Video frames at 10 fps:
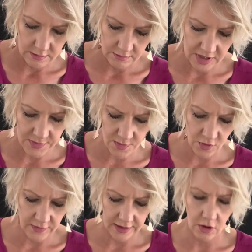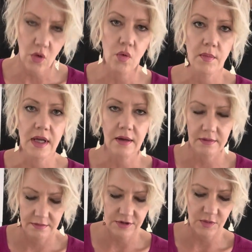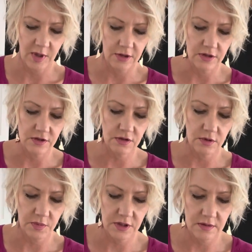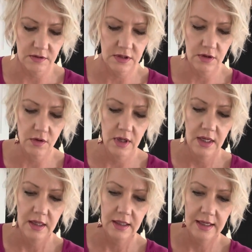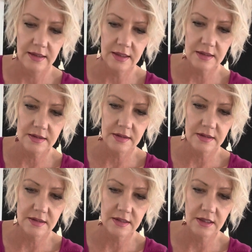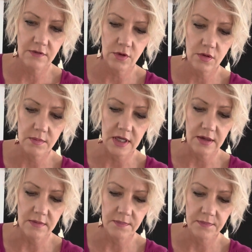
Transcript: Maybe more like oatmeal is a better description. So kind of the consistency of oatmeal.